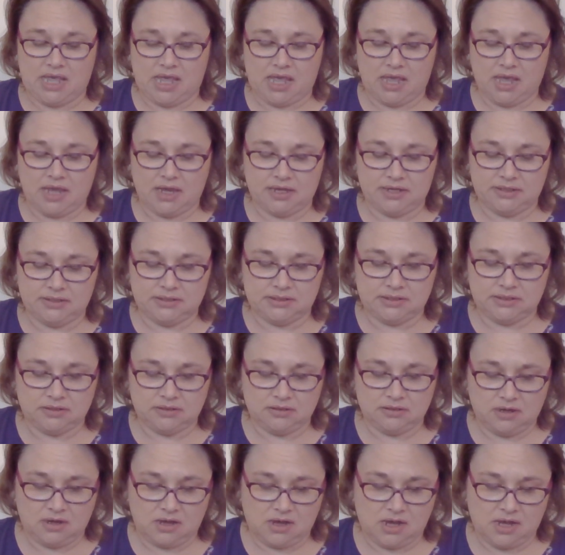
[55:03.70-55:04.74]
and
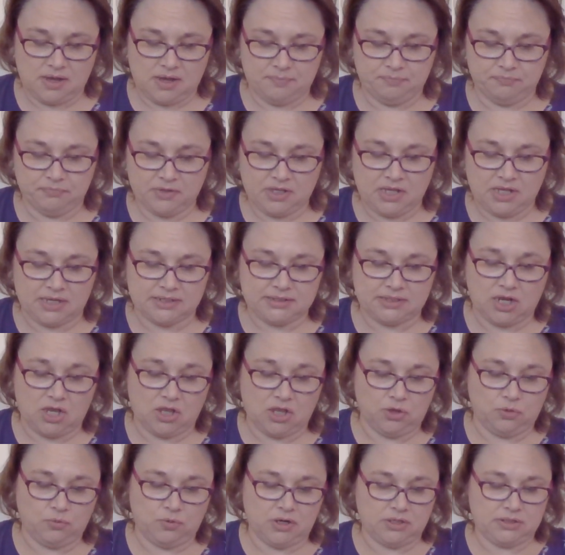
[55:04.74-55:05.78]
Classic
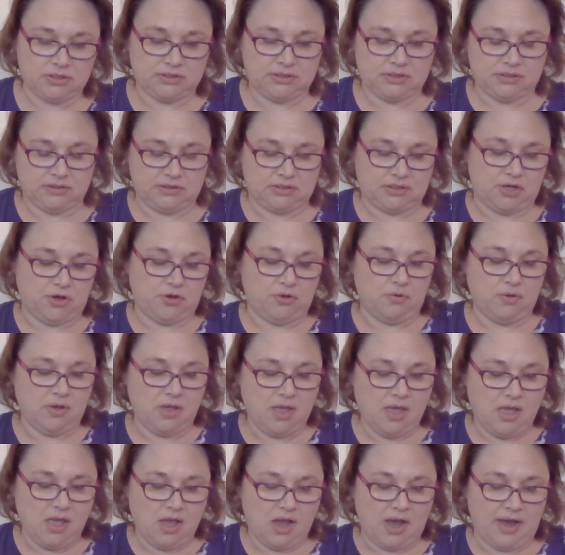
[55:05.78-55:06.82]
Colorworks. So
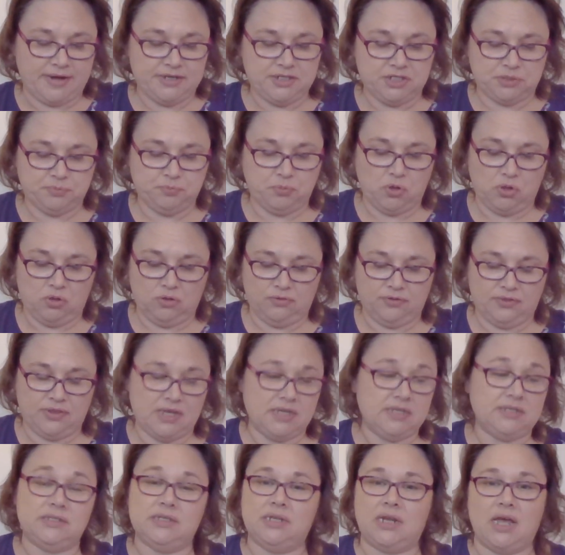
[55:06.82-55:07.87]
I just pulled
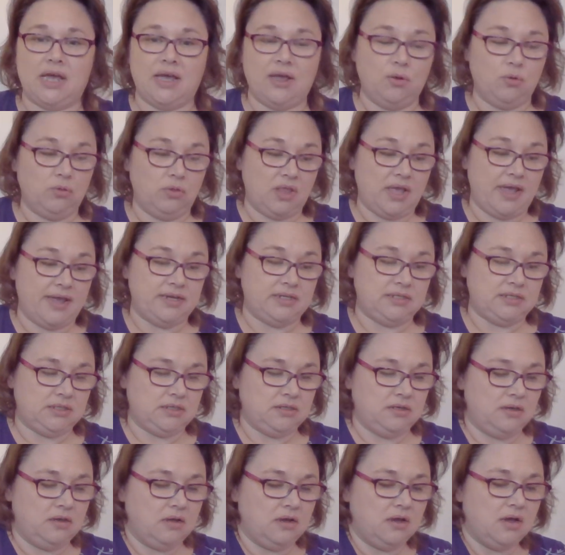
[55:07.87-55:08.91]
things that I liked.
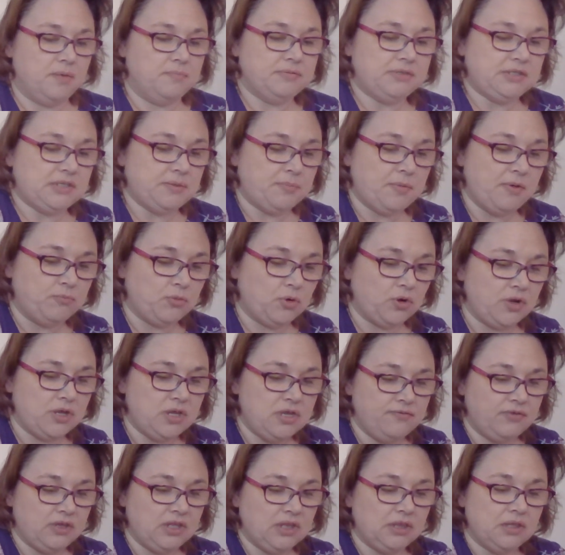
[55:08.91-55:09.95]
Some of them are
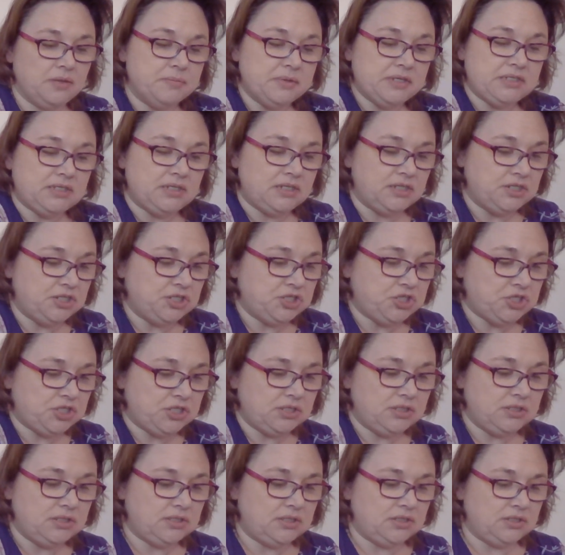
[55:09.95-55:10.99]
even limited
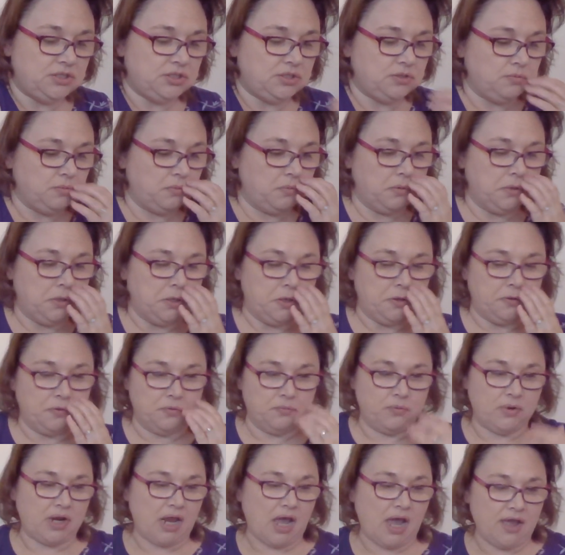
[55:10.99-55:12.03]
editions. It's, you know,
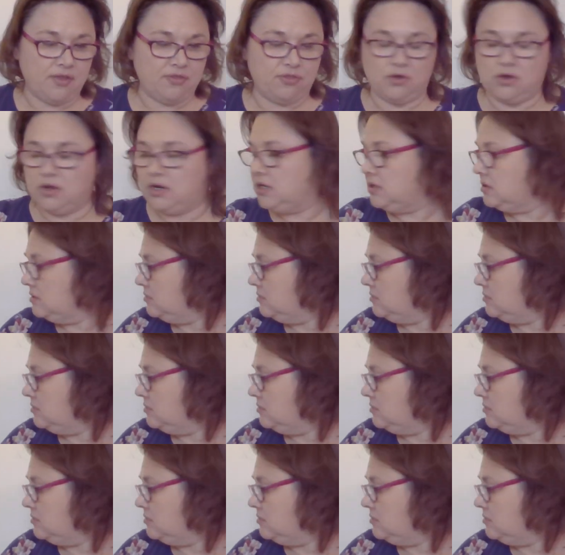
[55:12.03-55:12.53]
what I thought